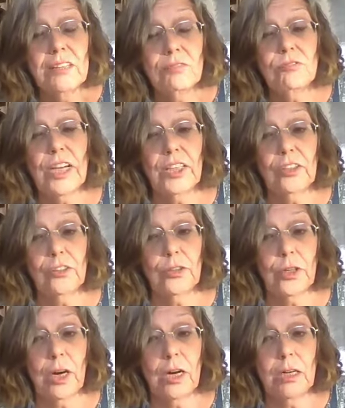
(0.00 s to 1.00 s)

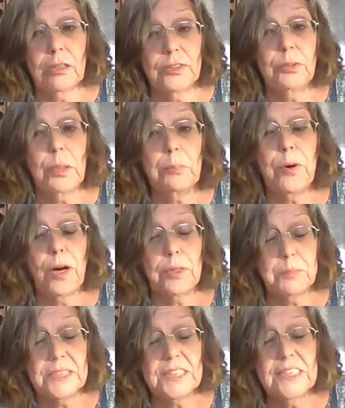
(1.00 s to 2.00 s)
regular their
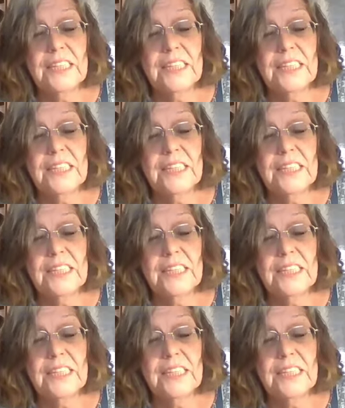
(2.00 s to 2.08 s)
apartment.